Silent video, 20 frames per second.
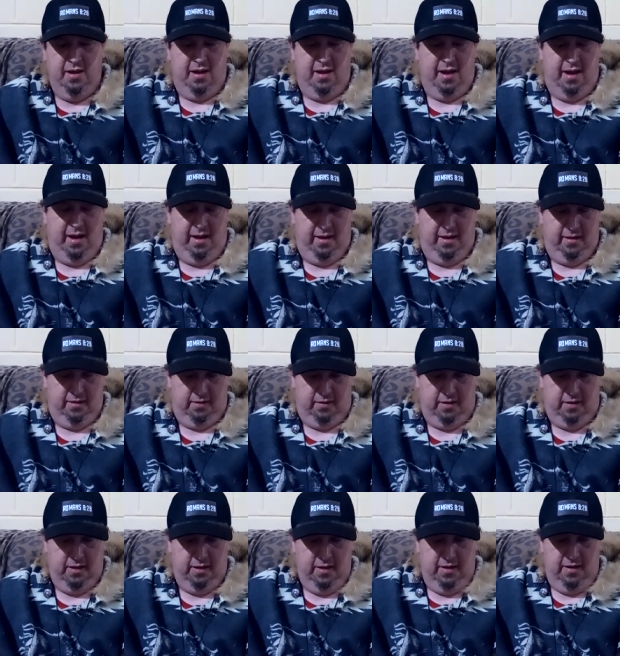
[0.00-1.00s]
and
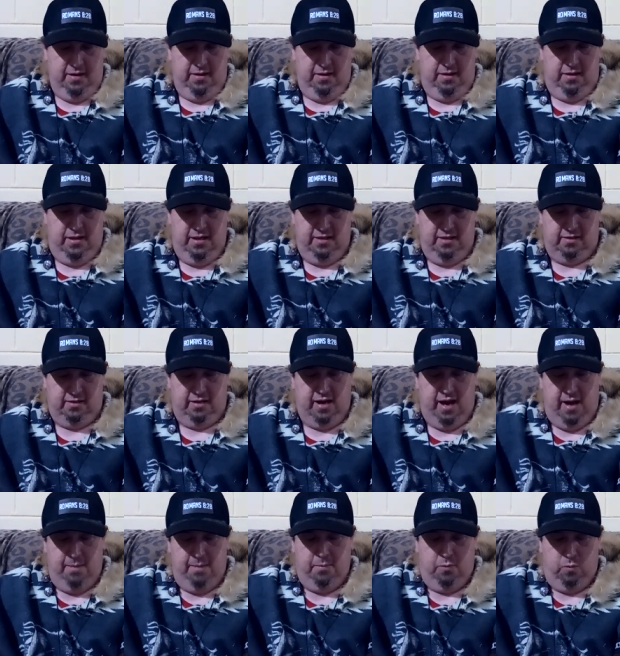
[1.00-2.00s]
this
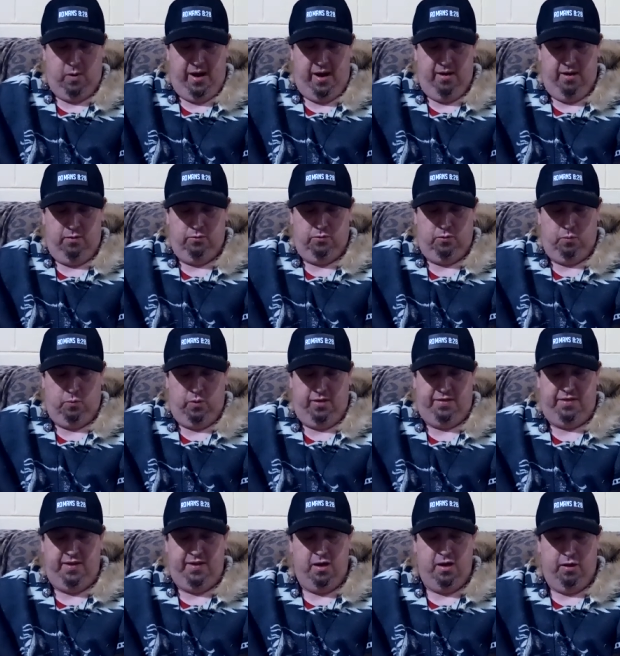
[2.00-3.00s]
time around
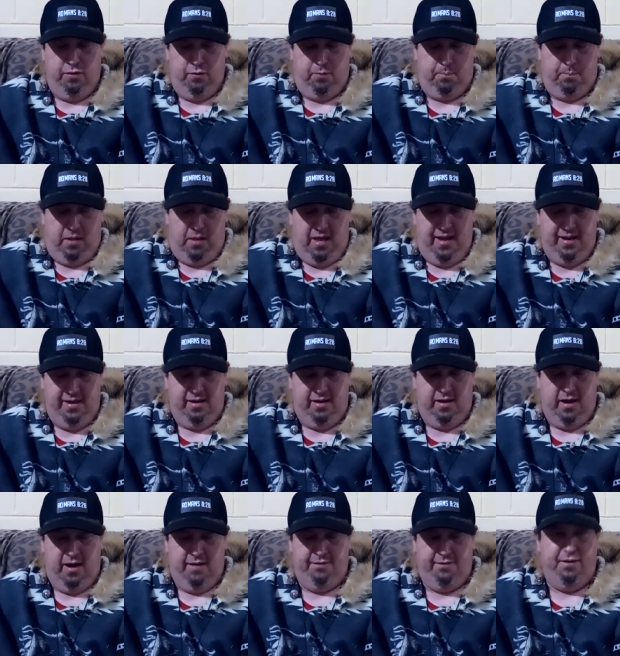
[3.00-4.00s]
with the other blank,
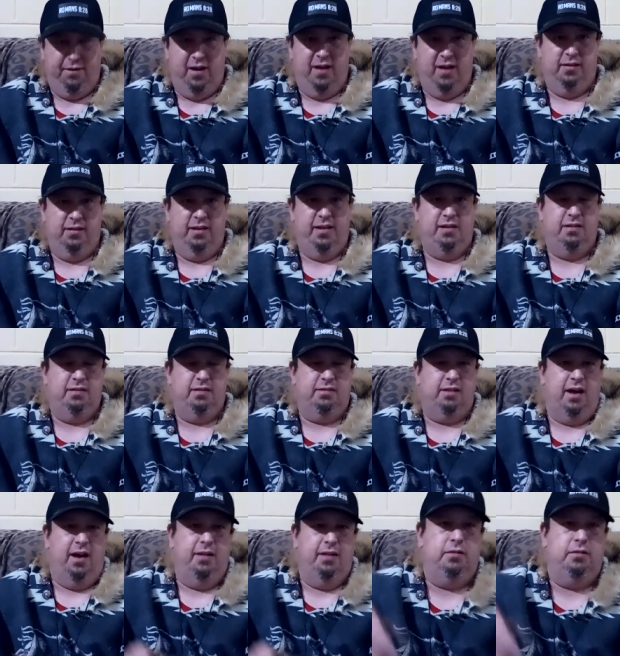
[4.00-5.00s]
I finally
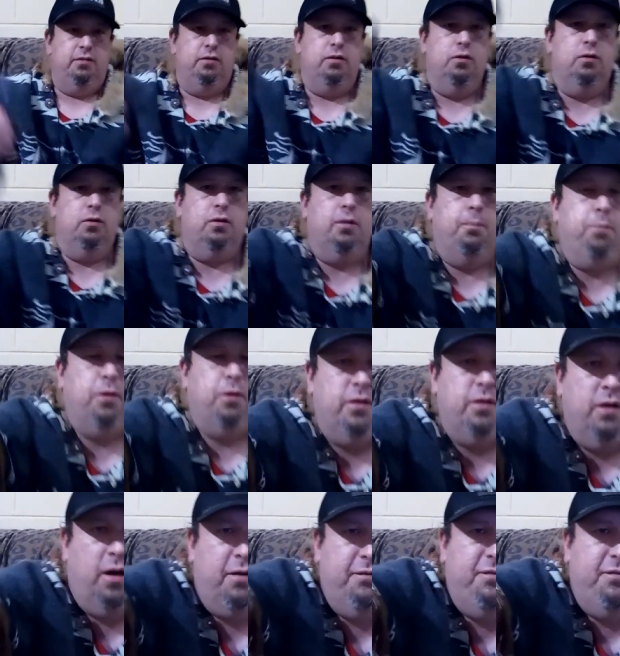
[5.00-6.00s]
decided to put it
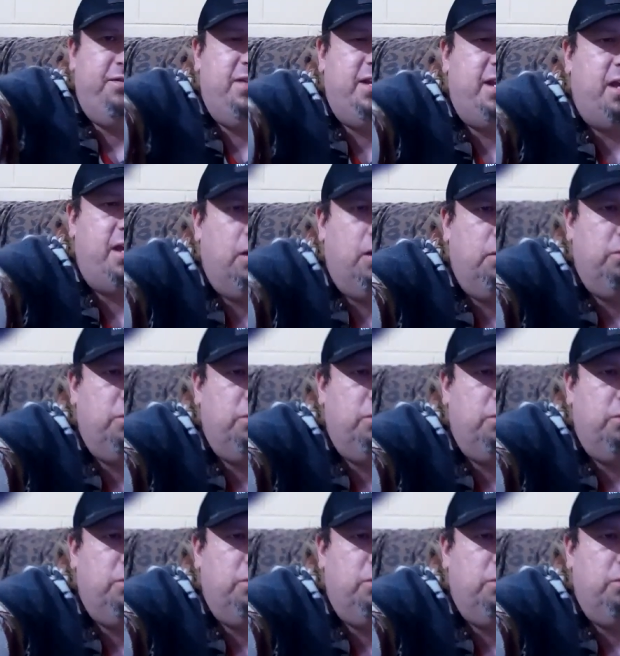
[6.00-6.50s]
on video.